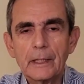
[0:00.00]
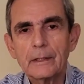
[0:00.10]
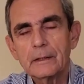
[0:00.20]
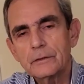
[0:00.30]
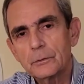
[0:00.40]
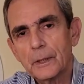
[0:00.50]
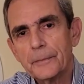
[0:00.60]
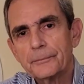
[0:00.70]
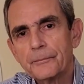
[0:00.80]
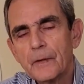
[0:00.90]
at it this way.
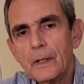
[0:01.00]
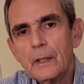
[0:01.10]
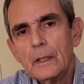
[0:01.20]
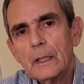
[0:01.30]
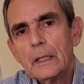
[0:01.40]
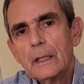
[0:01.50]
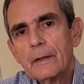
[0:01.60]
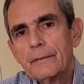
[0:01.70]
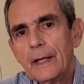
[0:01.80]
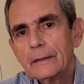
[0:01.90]

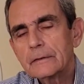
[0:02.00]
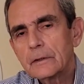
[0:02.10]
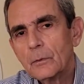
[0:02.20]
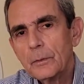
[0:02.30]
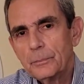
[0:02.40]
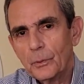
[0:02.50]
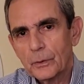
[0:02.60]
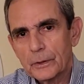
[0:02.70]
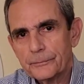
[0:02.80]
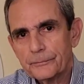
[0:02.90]
That's so
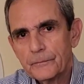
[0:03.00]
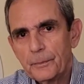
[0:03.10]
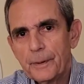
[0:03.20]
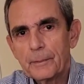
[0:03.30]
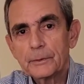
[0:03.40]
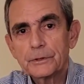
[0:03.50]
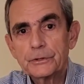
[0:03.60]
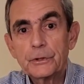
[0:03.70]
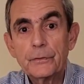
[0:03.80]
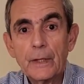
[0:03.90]
important to be able to
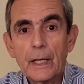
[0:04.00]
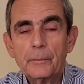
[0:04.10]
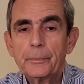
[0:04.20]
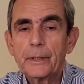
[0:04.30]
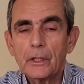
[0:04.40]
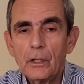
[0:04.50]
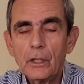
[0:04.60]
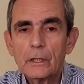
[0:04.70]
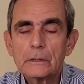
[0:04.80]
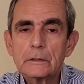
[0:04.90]
do that,
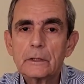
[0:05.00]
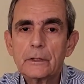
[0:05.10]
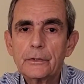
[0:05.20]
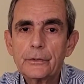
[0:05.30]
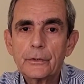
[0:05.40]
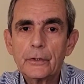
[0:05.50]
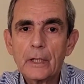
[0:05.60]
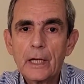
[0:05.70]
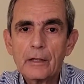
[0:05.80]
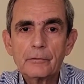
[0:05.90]
because you're going to
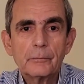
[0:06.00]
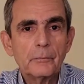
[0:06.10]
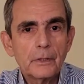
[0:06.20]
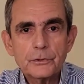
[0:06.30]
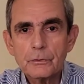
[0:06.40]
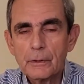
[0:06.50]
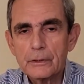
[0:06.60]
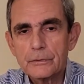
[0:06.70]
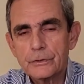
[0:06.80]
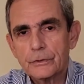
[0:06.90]
have much
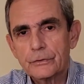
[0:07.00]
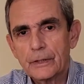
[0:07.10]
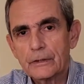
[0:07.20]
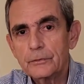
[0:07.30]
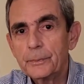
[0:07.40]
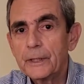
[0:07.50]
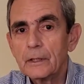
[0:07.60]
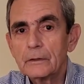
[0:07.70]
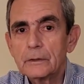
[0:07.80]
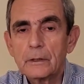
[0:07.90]
greater success,
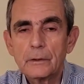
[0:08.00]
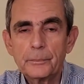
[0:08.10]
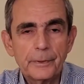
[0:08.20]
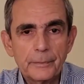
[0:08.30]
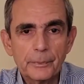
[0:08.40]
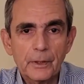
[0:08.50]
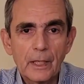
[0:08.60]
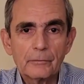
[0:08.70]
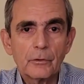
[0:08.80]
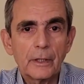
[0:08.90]
because a lot of people
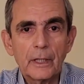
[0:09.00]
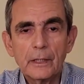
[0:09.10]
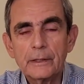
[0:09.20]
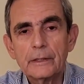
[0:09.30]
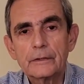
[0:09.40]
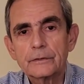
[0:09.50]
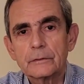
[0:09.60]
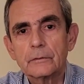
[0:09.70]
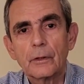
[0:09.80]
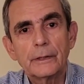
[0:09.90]
have great ideas
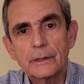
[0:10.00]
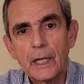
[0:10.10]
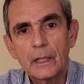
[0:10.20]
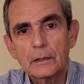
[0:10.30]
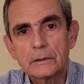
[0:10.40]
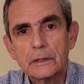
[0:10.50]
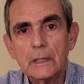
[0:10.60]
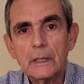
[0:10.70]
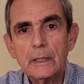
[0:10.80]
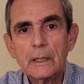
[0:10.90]
and great talents,
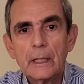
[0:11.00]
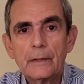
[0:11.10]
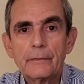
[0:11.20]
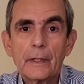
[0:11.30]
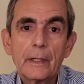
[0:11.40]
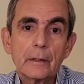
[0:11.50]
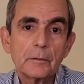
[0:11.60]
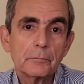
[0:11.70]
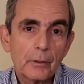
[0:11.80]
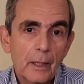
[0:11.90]
and they
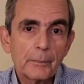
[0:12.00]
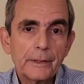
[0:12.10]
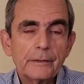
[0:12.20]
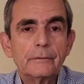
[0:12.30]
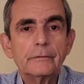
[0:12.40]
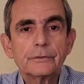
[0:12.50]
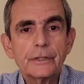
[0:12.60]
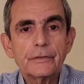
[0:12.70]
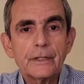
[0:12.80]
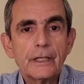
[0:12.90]
can probably
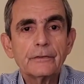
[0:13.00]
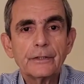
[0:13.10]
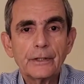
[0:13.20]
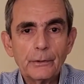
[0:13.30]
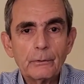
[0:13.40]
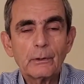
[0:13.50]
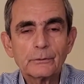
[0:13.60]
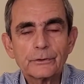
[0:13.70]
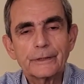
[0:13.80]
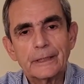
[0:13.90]
see things that you don't
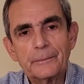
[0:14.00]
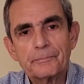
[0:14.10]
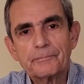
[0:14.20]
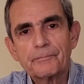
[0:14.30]
see.